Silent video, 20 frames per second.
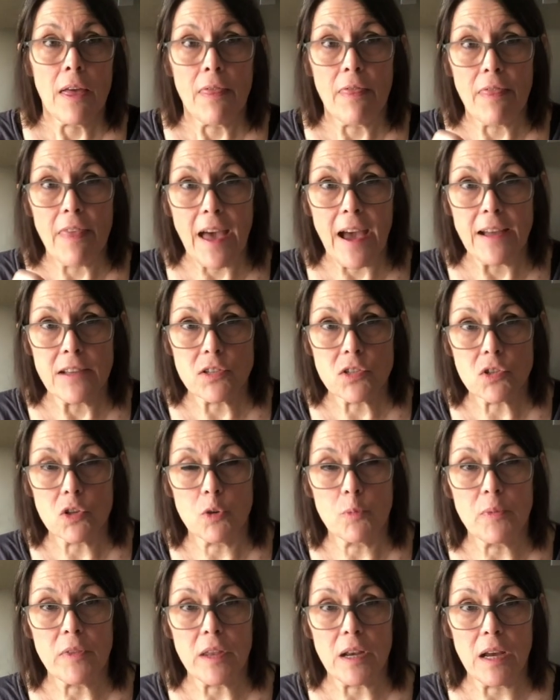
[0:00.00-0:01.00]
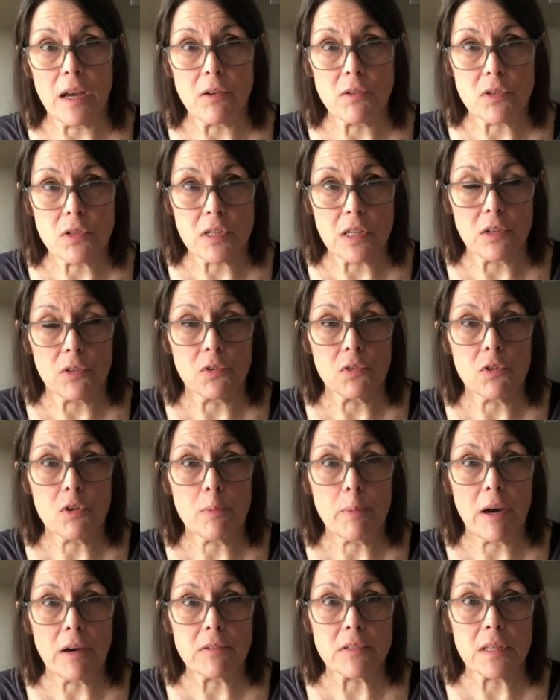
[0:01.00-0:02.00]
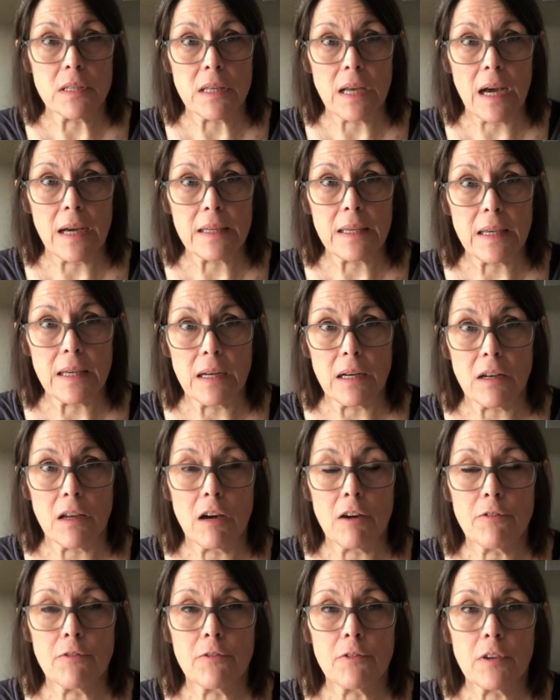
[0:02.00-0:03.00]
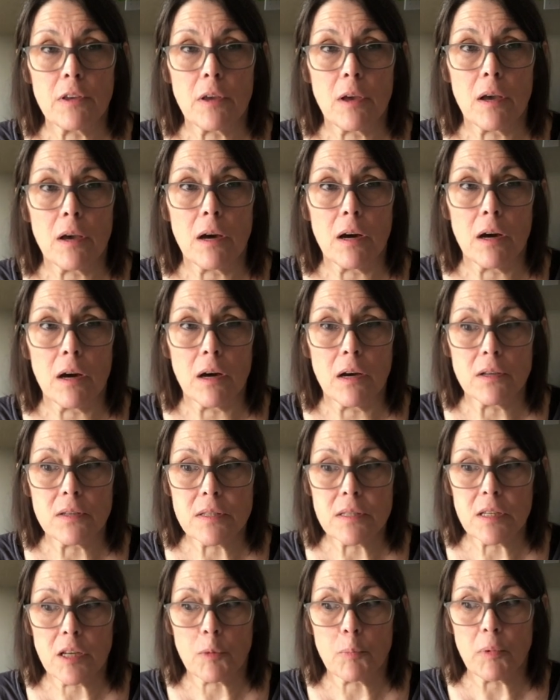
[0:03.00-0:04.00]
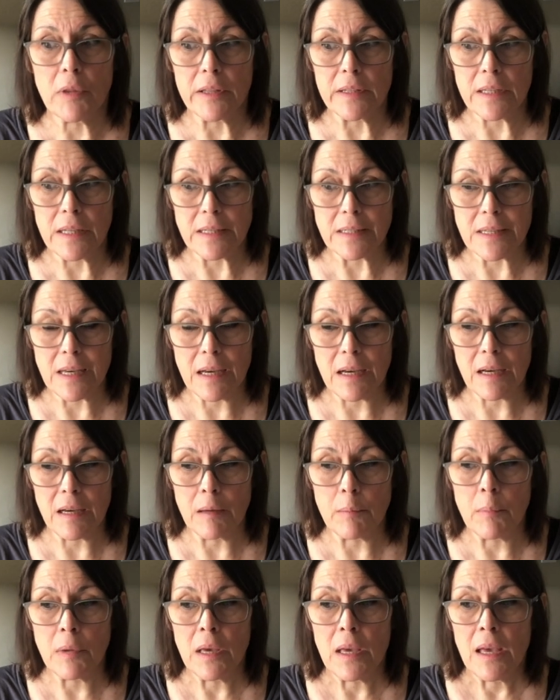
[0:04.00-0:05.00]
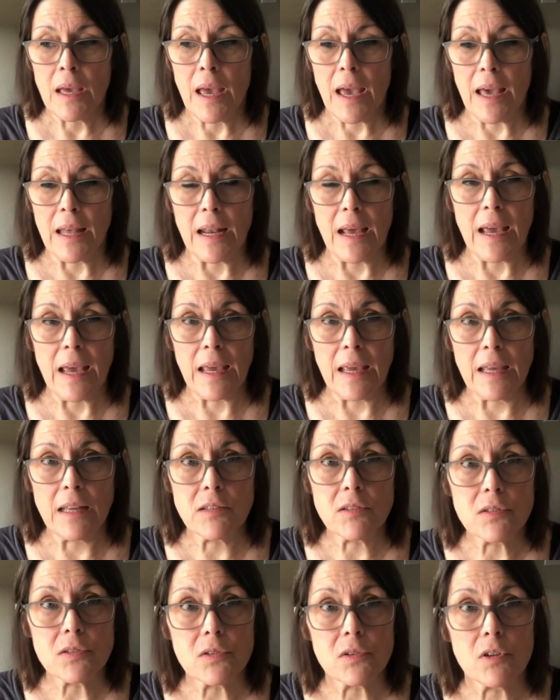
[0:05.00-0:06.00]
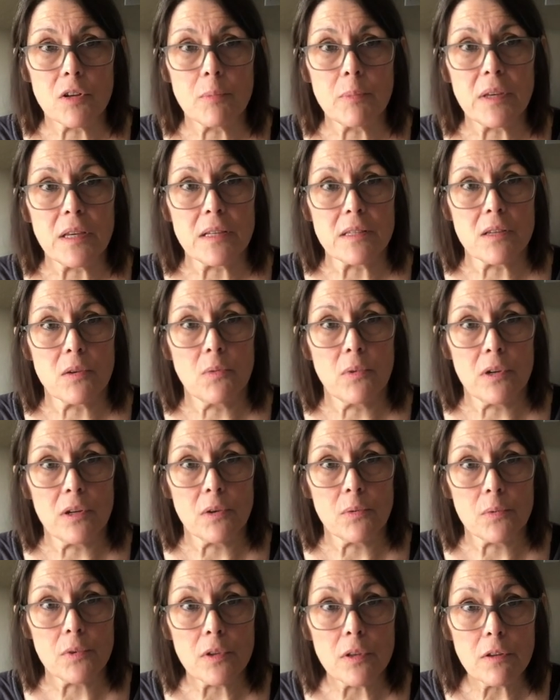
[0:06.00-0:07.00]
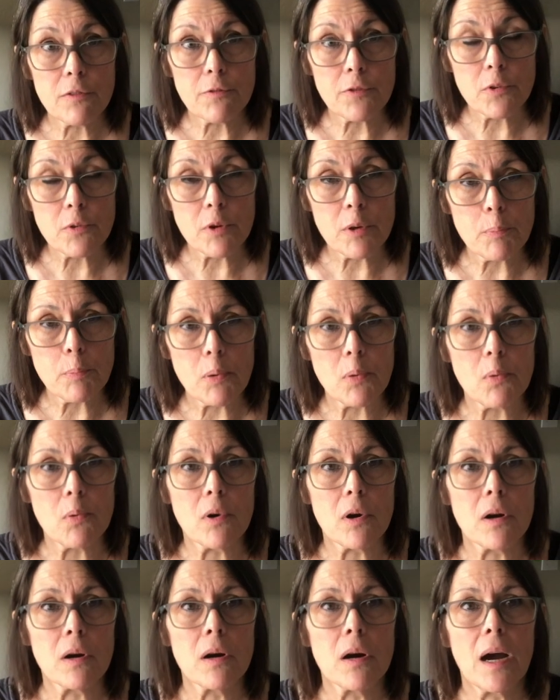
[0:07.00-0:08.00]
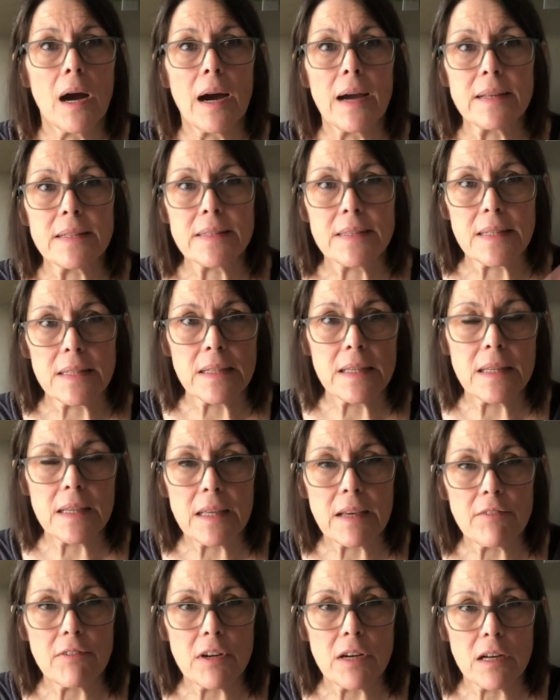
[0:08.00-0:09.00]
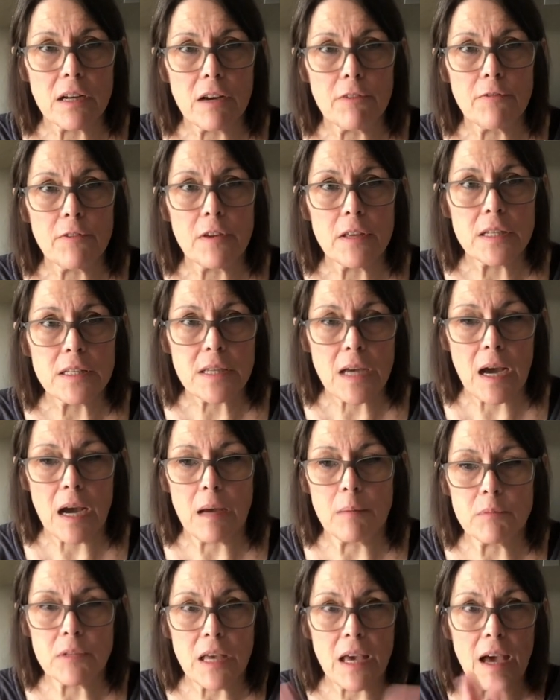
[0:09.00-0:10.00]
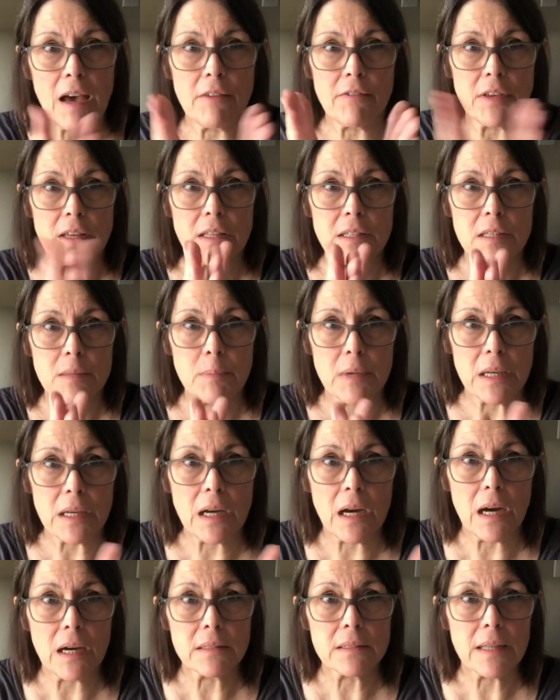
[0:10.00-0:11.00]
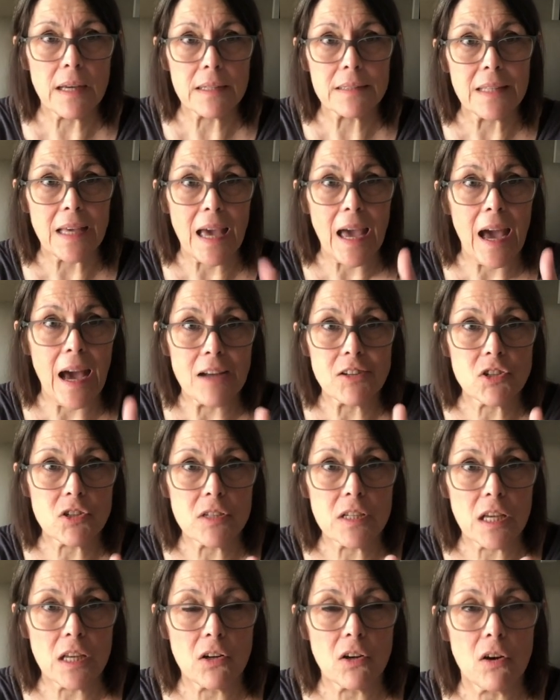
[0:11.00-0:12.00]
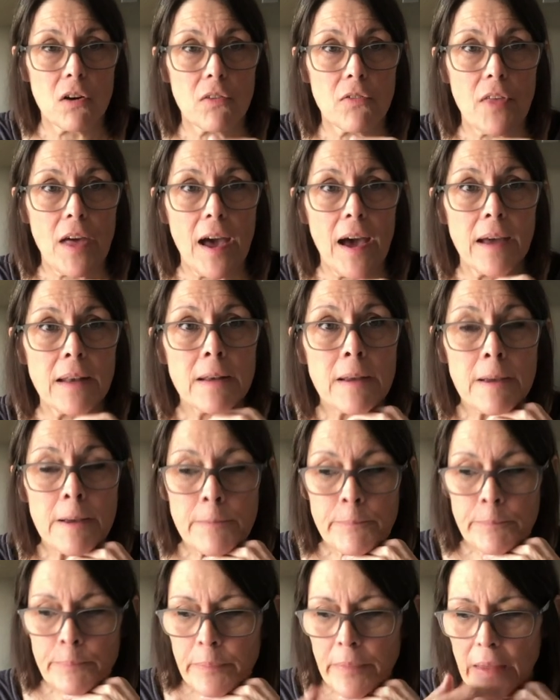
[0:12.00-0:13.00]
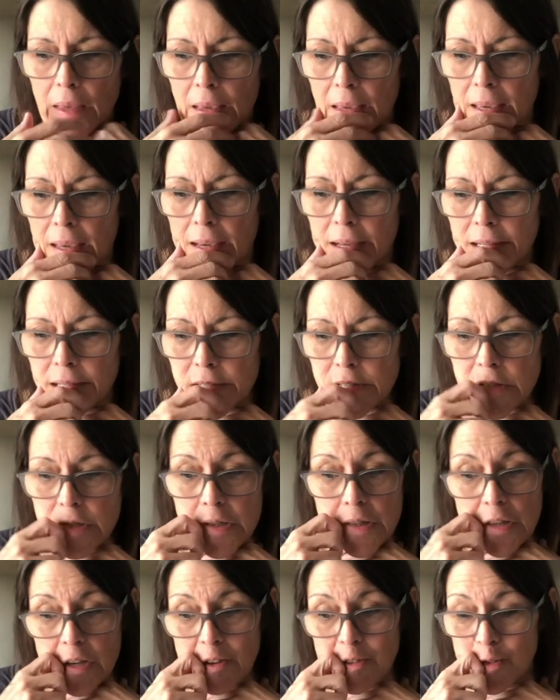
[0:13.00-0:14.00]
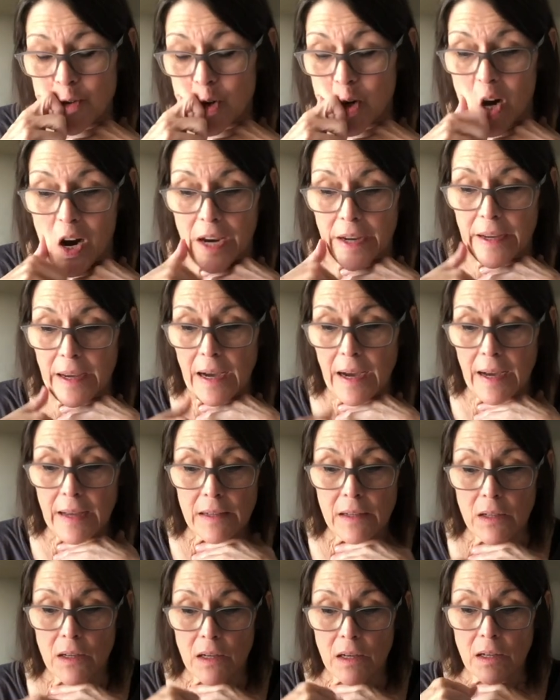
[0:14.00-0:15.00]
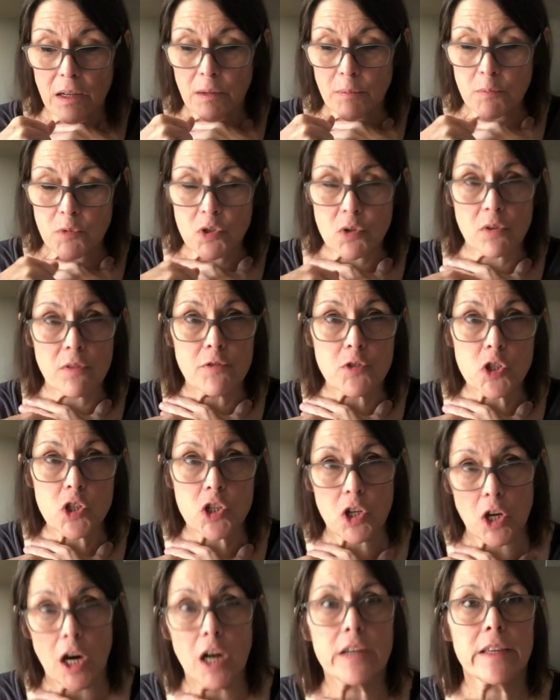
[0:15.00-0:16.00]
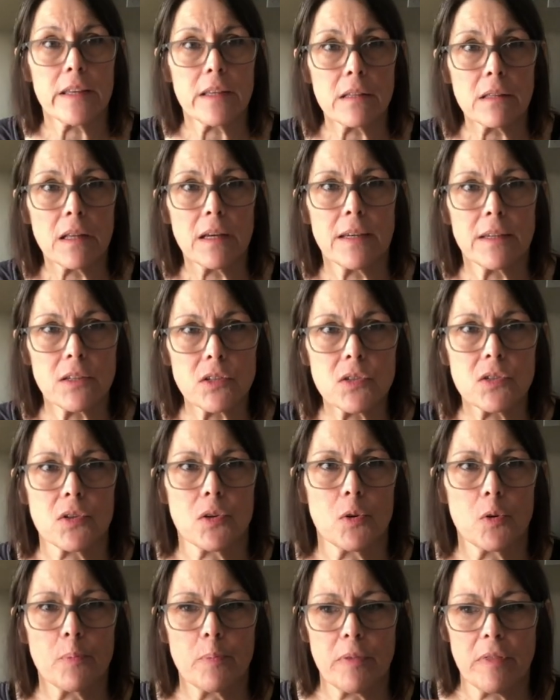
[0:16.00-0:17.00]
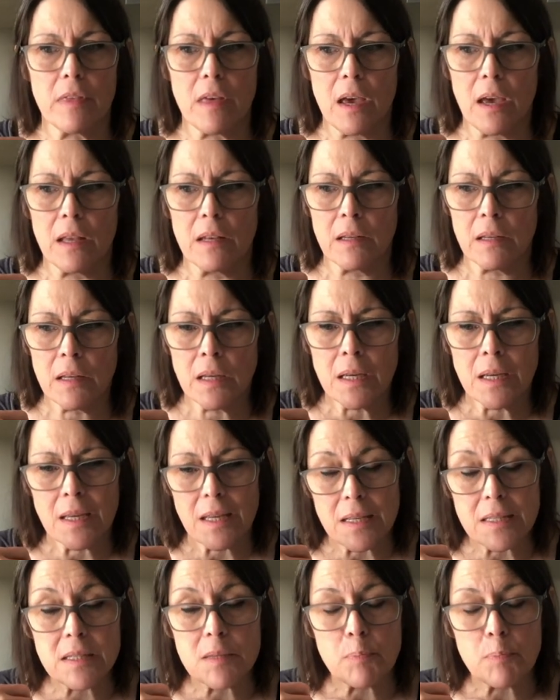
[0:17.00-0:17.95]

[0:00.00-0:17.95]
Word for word: That soap that I was telling you about did not get enough uh, stick blending time and I hand stirred it because I wanted a really fluid pour. I didn't give it enough time to have intimate contact to agitate all that and therefore I got sort of chalky like soap that it's